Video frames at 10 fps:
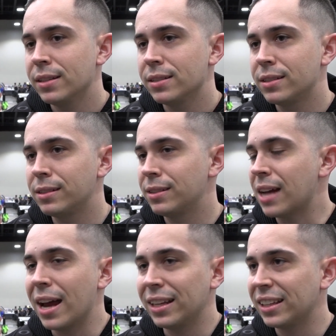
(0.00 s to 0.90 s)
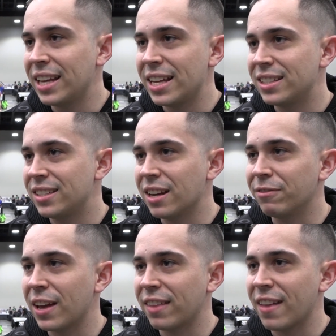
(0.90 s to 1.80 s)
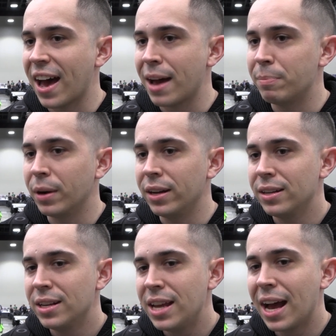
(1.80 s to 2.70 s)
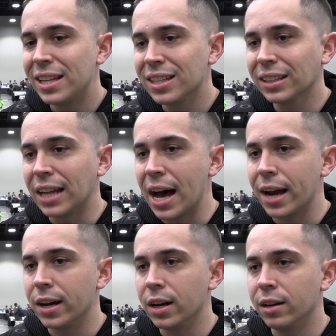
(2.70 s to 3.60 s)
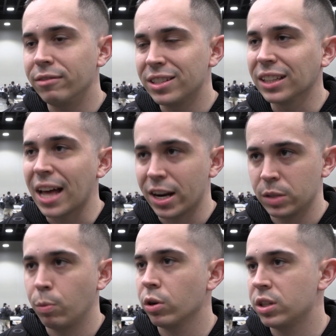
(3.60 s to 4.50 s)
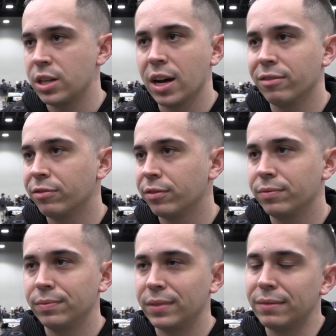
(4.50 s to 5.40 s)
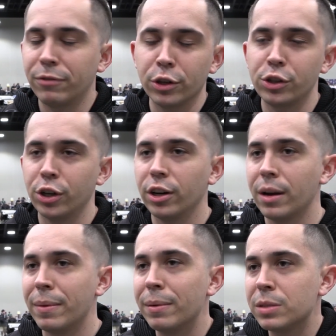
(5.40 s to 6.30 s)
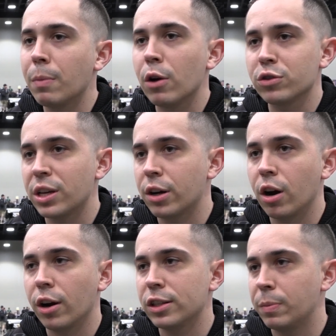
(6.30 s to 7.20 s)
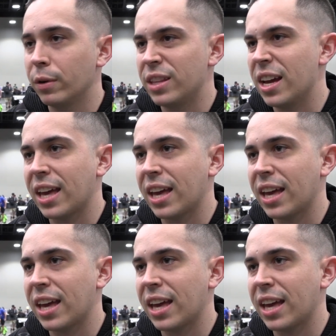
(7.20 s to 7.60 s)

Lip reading: Signed cleats, stuff like that. But yeah, it's a lot of sports stuff for sure. Awesome. I mean, it's mostly cards, but with the